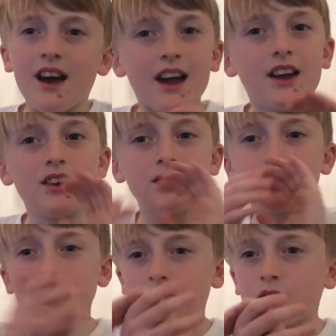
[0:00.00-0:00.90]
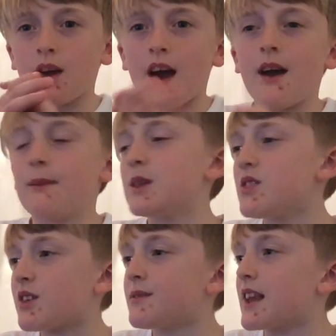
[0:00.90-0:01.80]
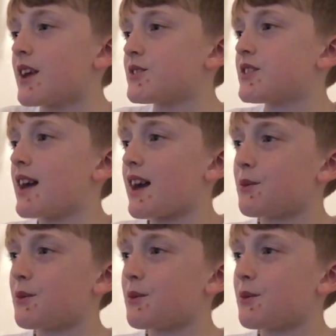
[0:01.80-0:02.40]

And in this video today,